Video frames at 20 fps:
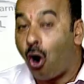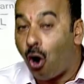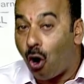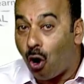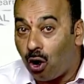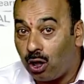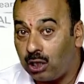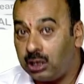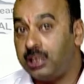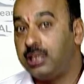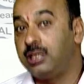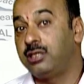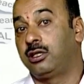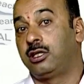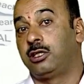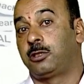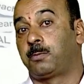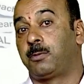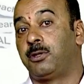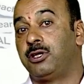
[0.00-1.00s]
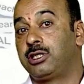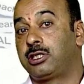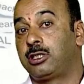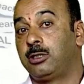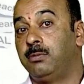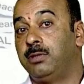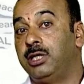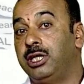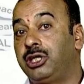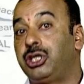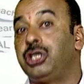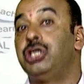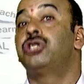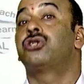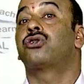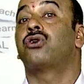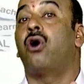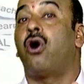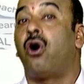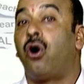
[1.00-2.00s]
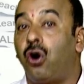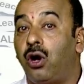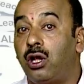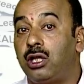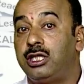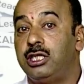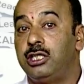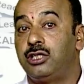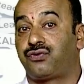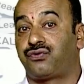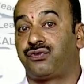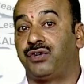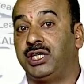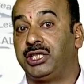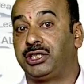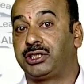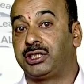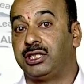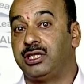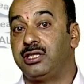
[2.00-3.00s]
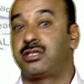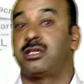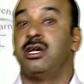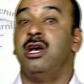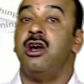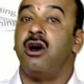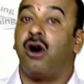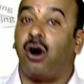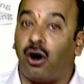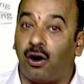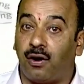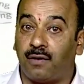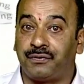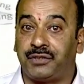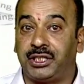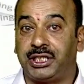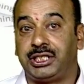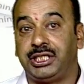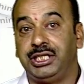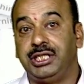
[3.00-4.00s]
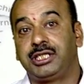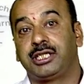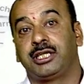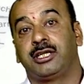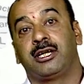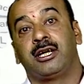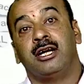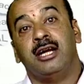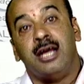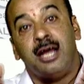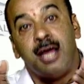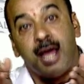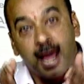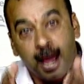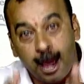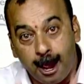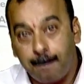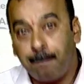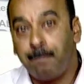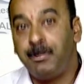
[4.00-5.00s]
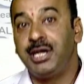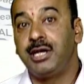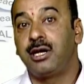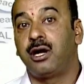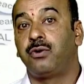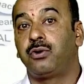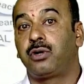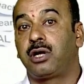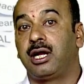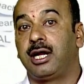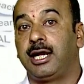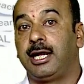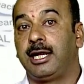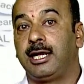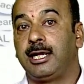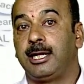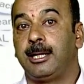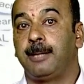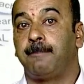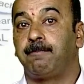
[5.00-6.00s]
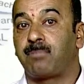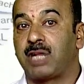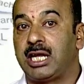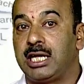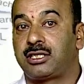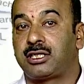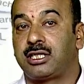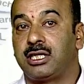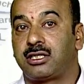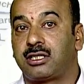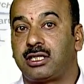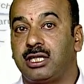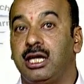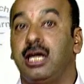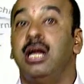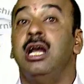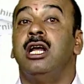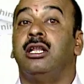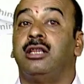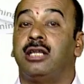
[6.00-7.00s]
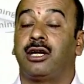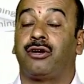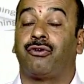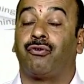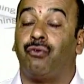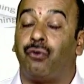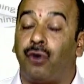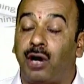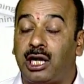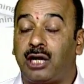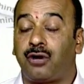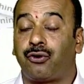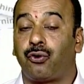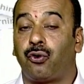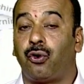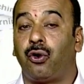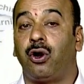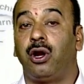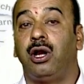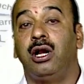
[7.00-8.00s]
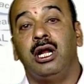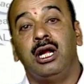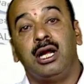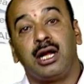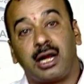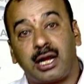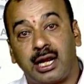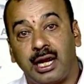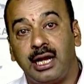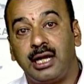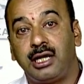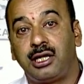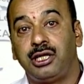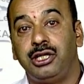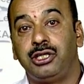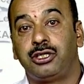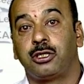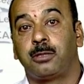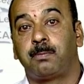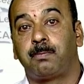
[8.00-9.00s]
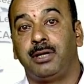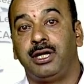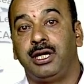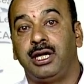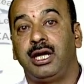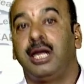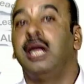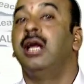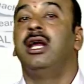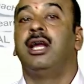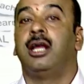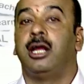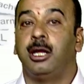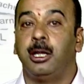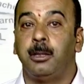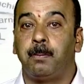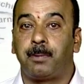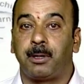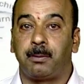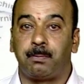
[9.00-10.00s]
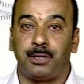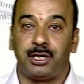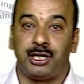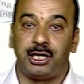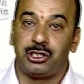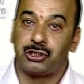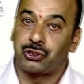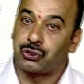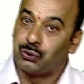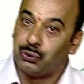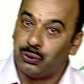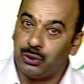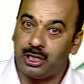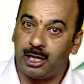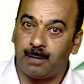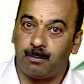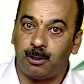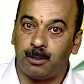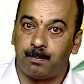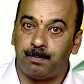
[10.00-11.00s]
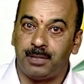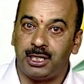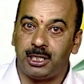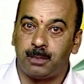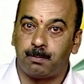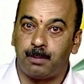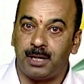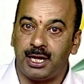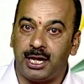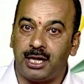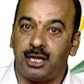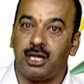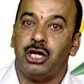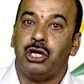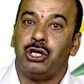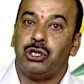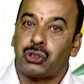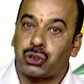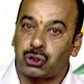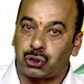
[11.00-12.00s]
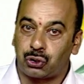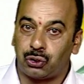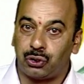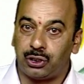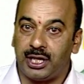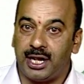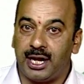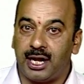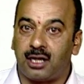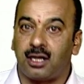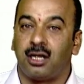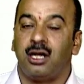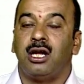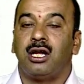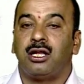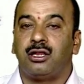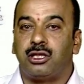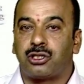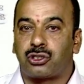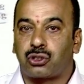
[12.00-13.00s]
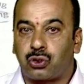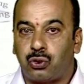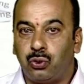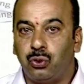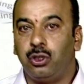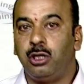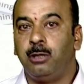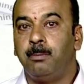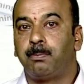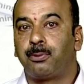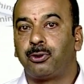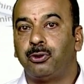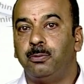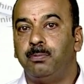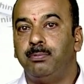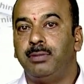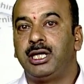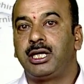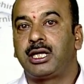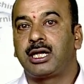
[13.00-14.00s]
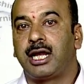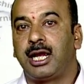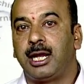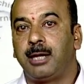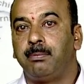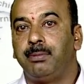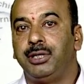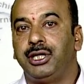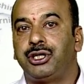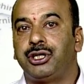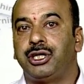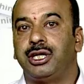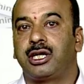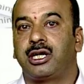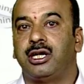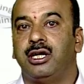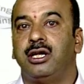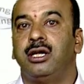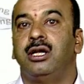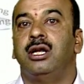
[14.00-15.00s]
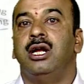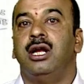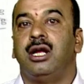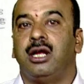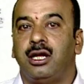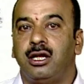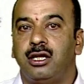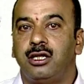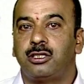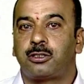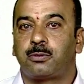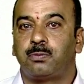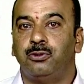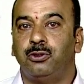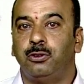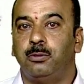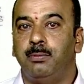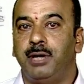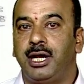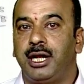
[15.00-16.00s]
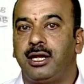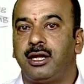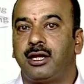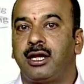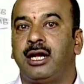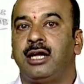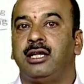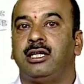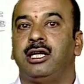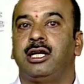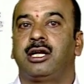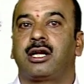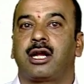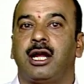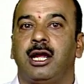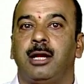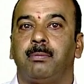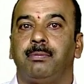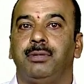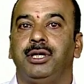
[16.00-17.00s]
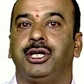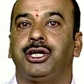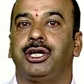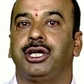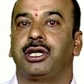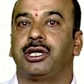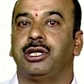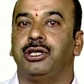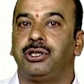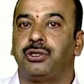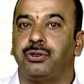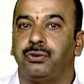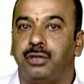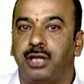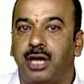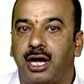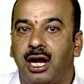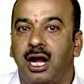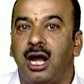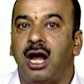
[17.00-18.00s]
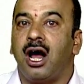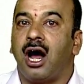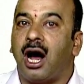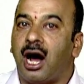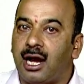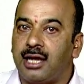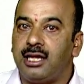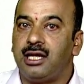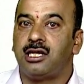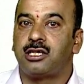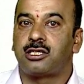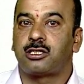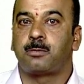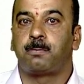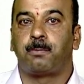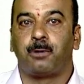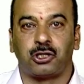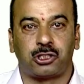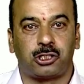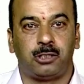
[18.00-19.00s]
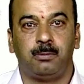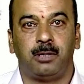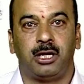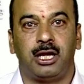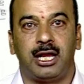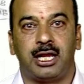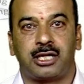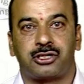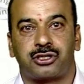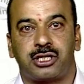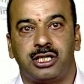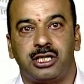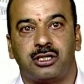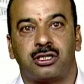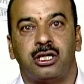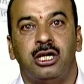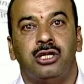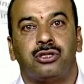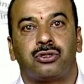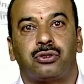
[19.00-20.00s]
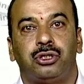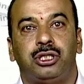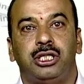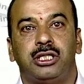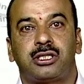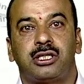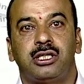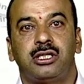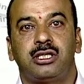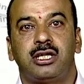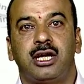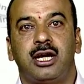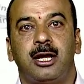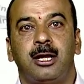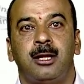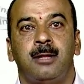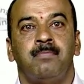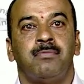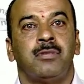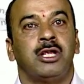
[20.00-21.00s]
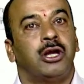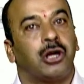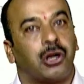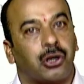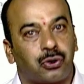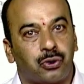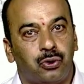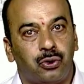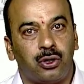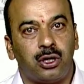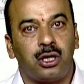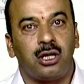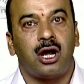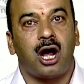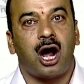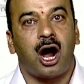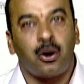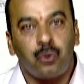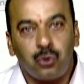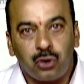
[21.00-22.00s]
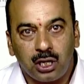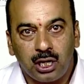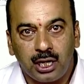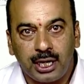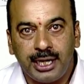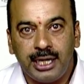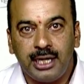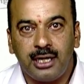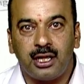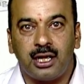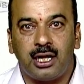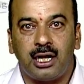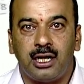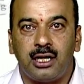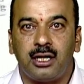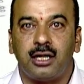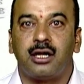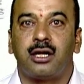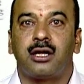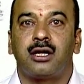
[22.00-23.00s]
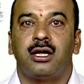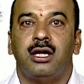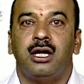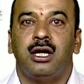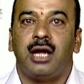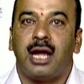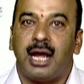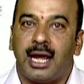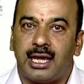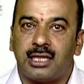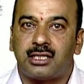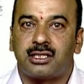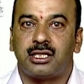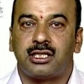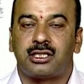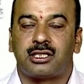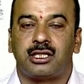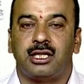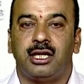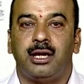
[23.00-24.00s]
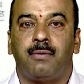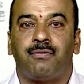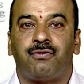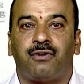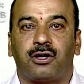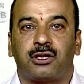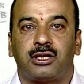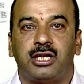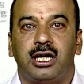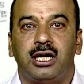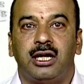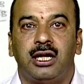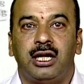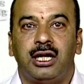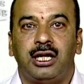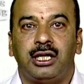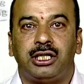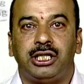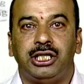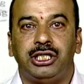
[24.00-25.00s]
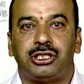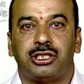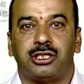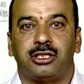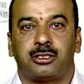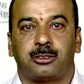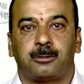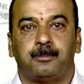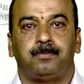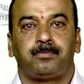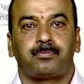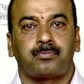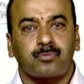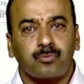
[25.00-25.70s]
All these responsibilities, all these functions of the teacher have been outlined in SSA that what role can teacher play in preparing school development plan so that the school improvement can be taken in a smooth manner and it can be taken to the highest possible extent. So, this is the role outlined under SSA for the teachers.